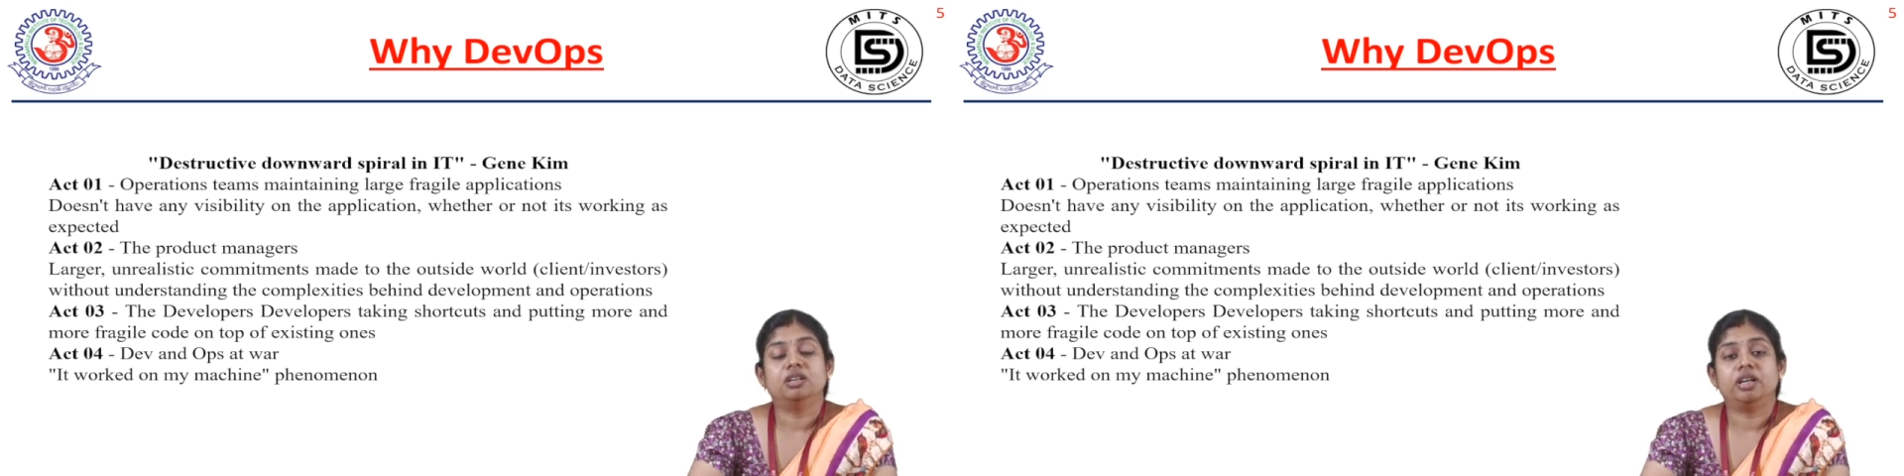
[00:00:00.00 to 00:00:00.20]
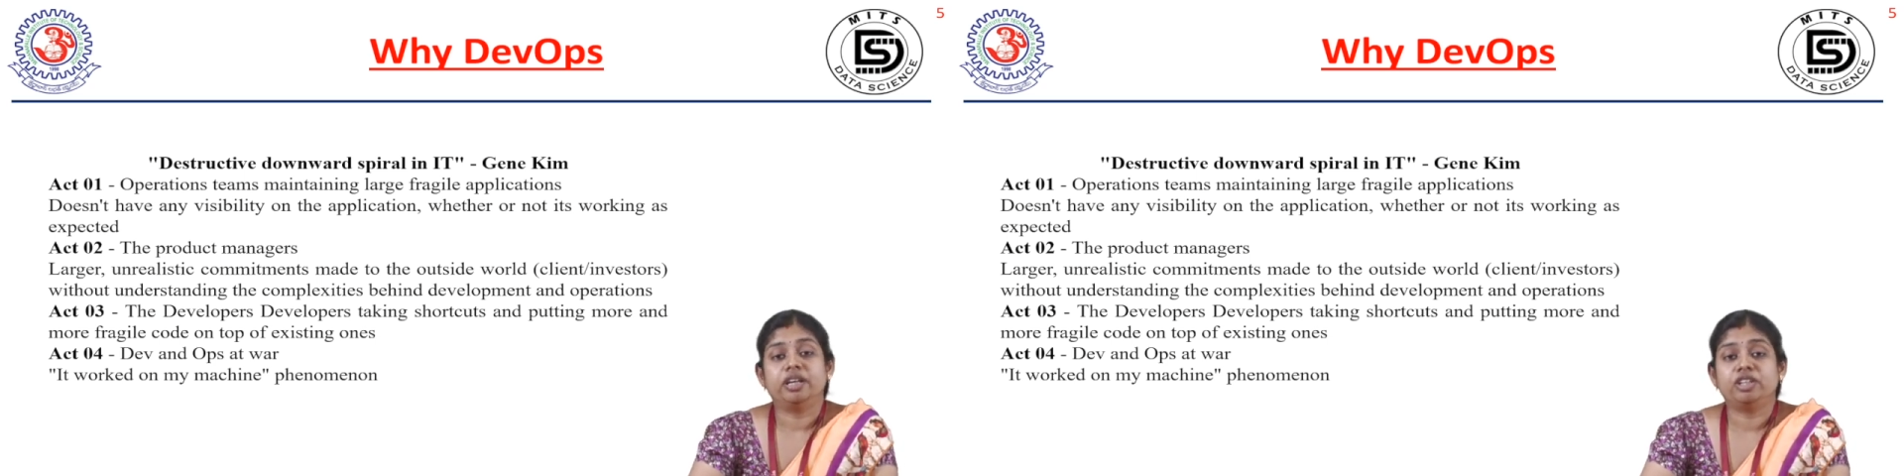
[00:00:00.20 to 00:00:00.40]

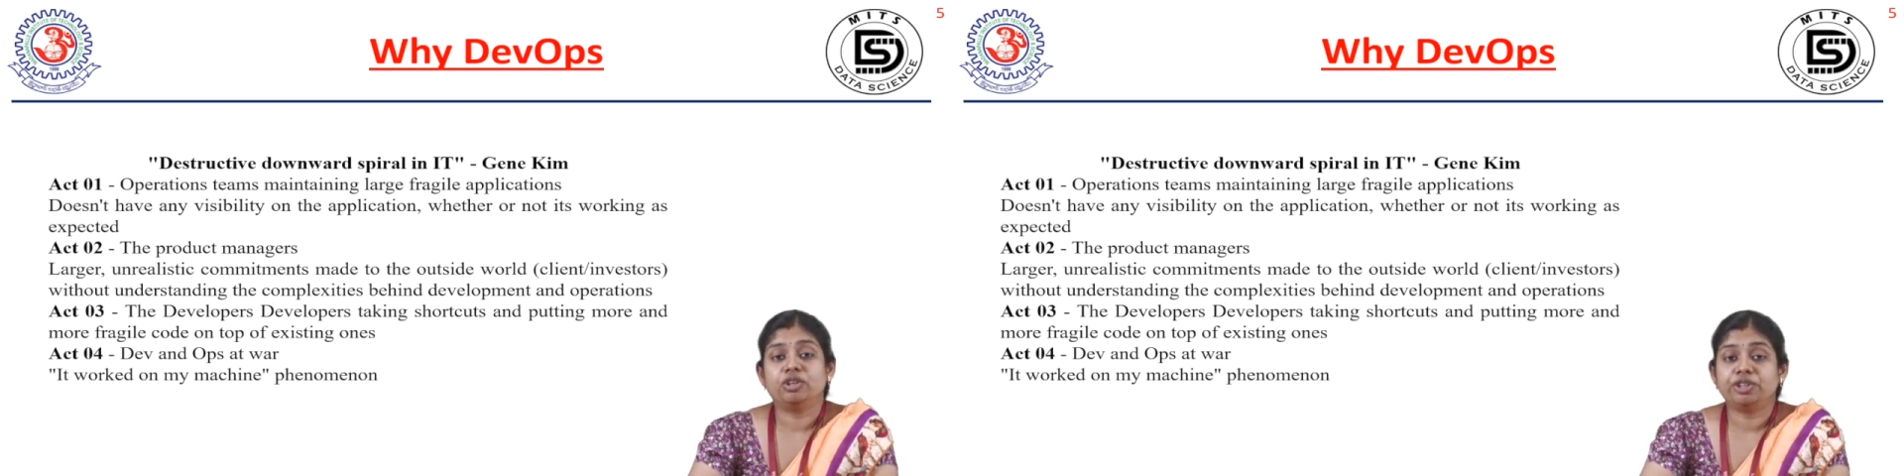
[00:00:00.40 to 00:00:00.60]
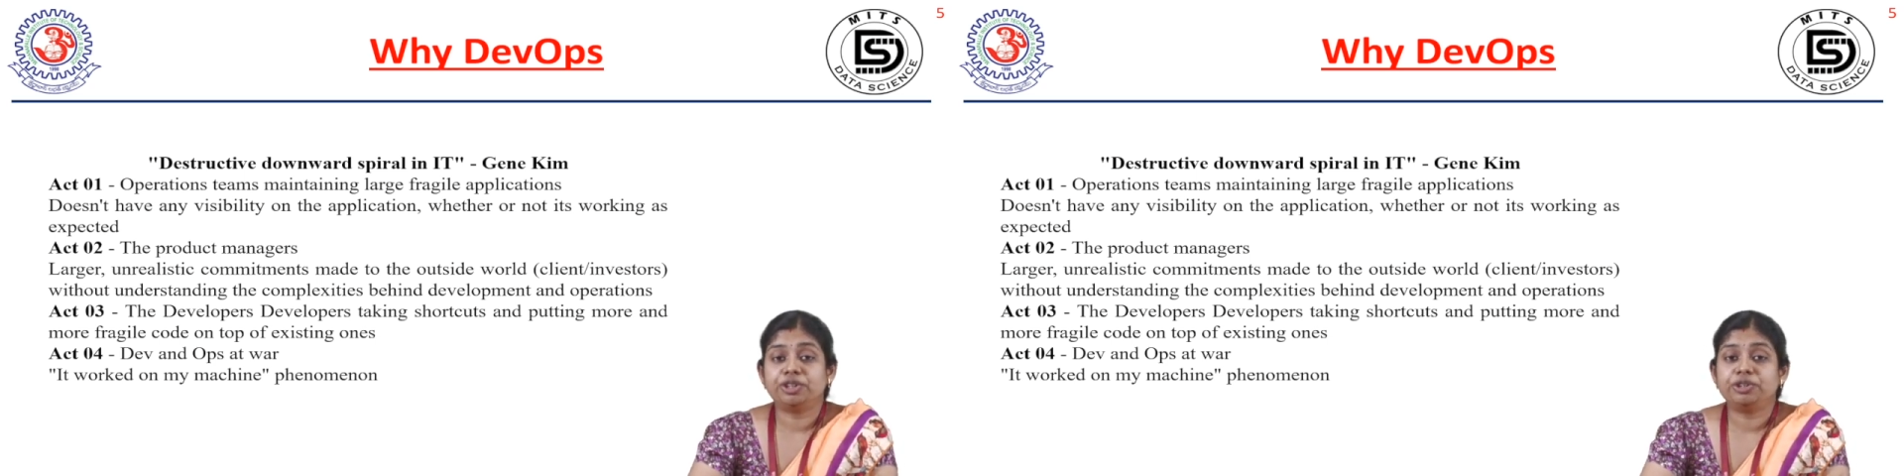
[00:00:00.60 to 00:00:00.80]
In
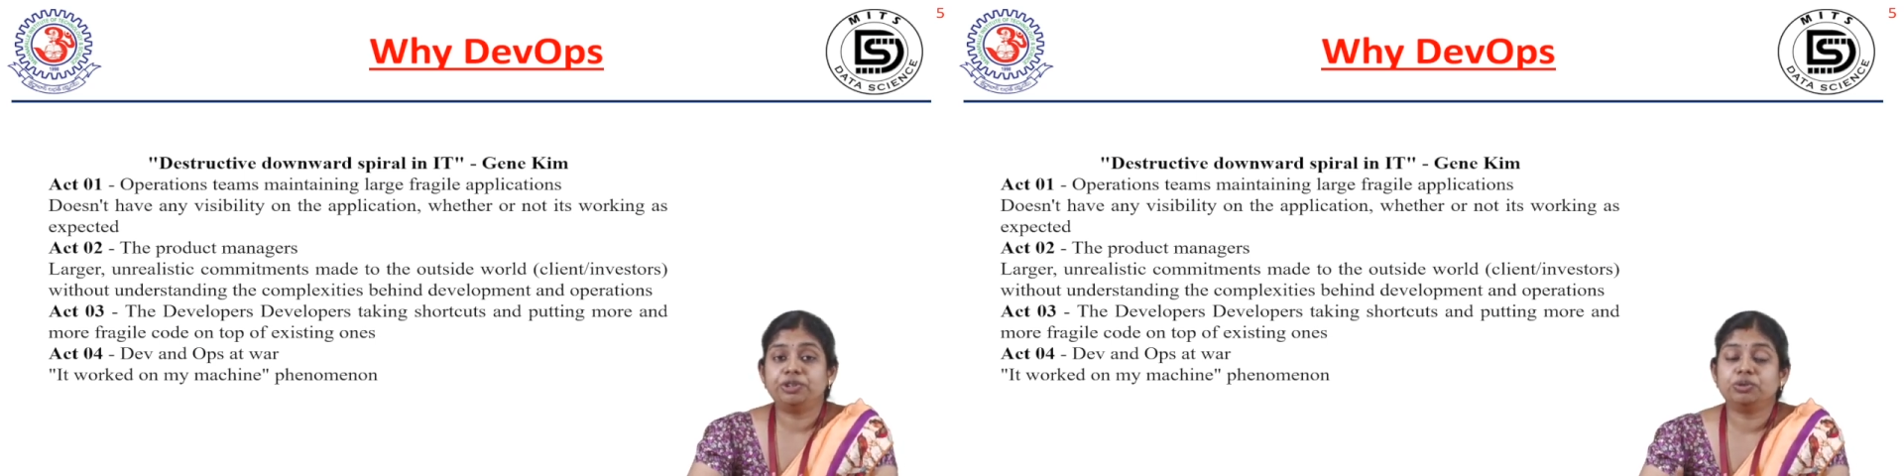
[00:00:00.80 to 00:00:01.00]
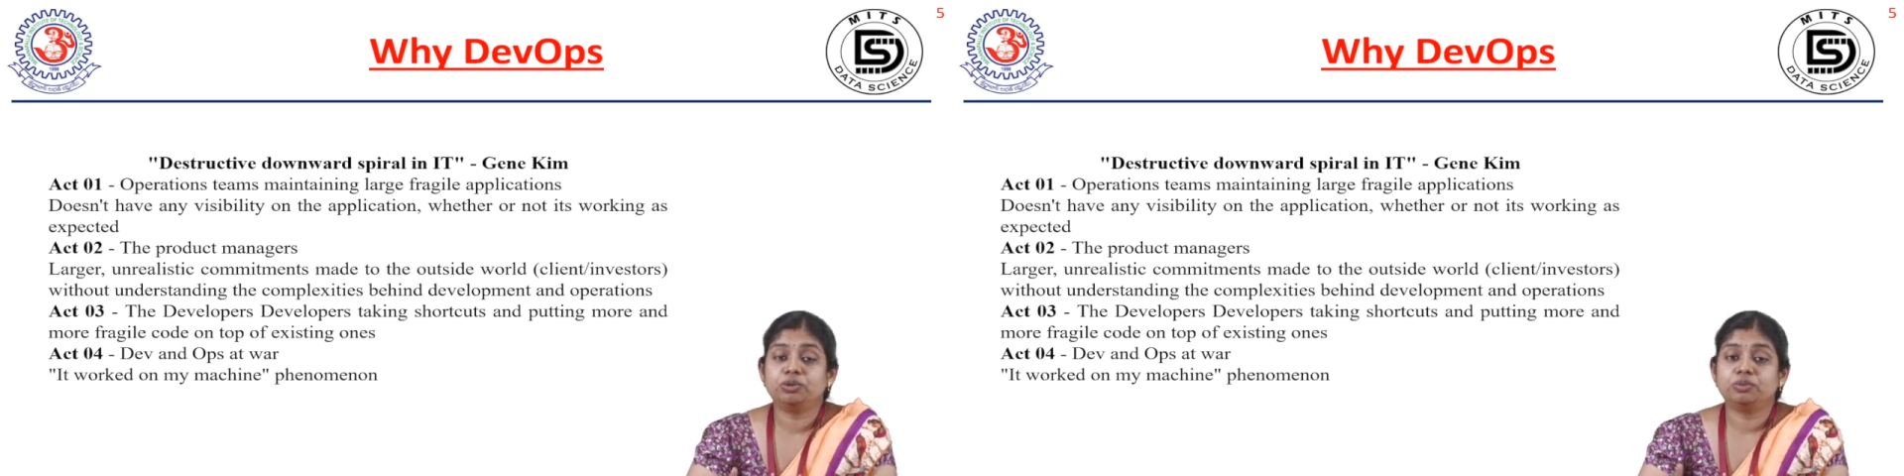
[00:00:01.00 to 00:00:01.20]
order
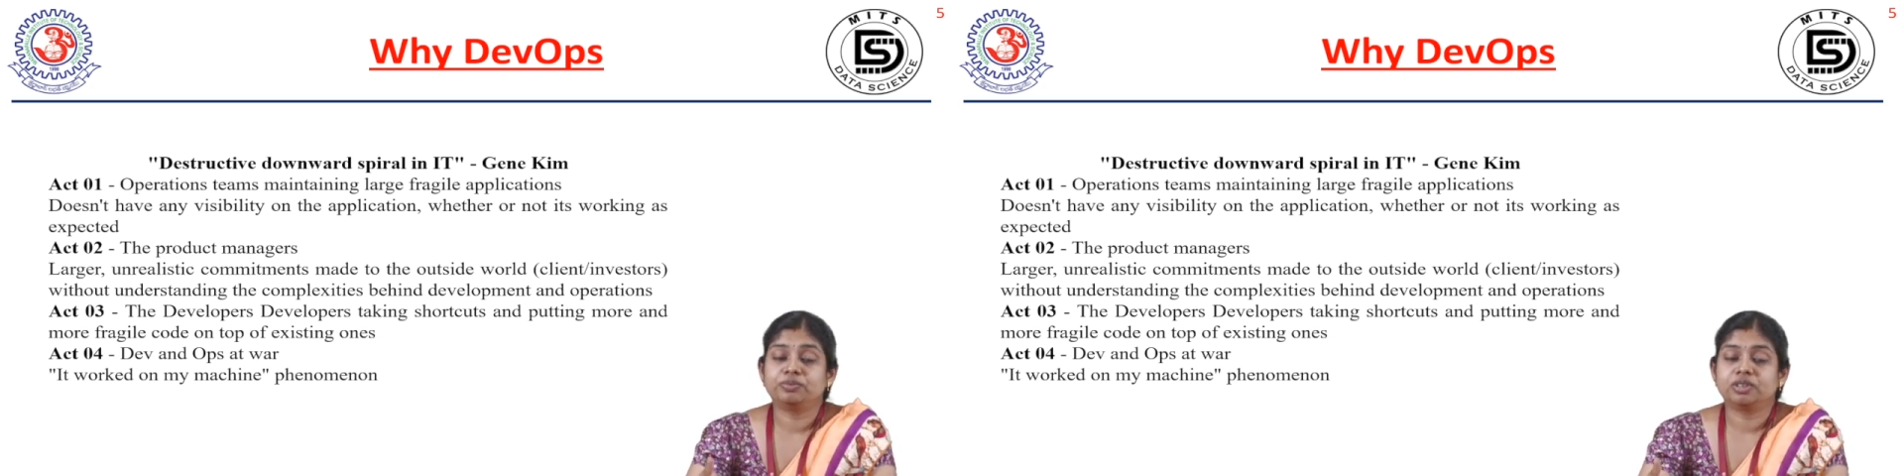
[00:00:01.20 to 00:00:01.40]
to